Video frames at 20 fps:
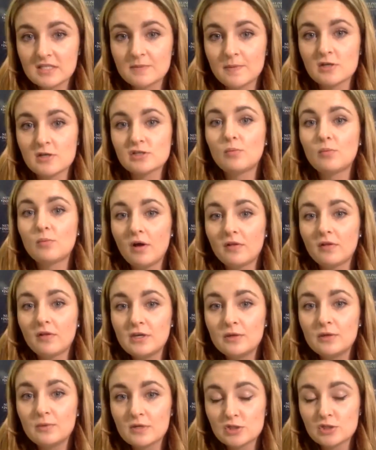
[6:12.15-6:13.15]
especially while
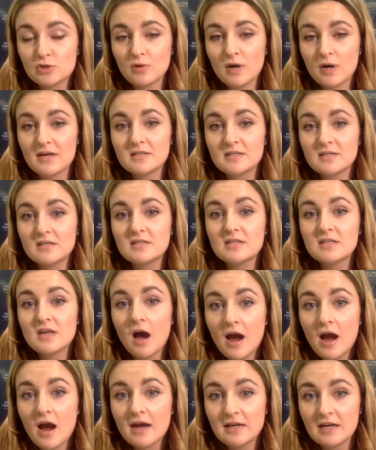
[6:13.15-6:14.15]
the US tries to
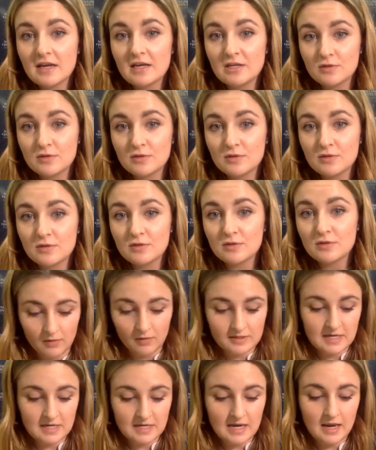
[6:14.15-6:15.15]
design a US
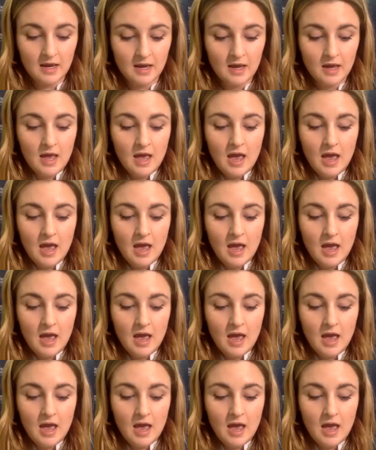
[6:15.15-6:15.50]
policy,